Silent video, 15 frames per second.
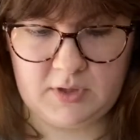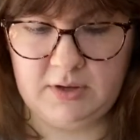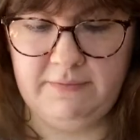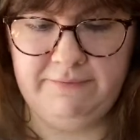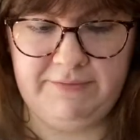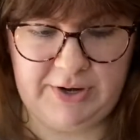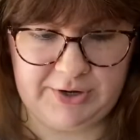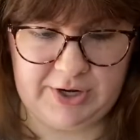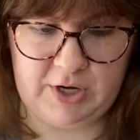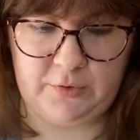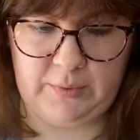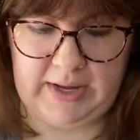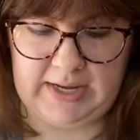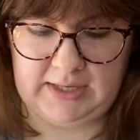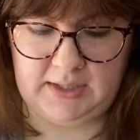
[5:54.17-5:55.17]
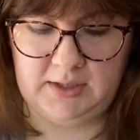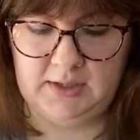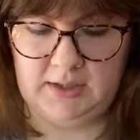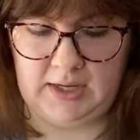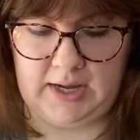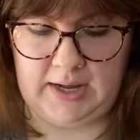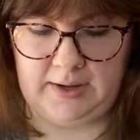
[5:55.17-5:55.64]
very quick,
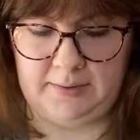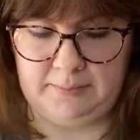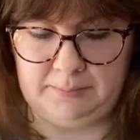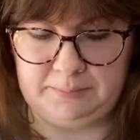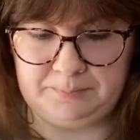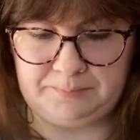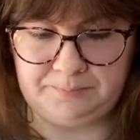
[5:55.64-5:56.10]
and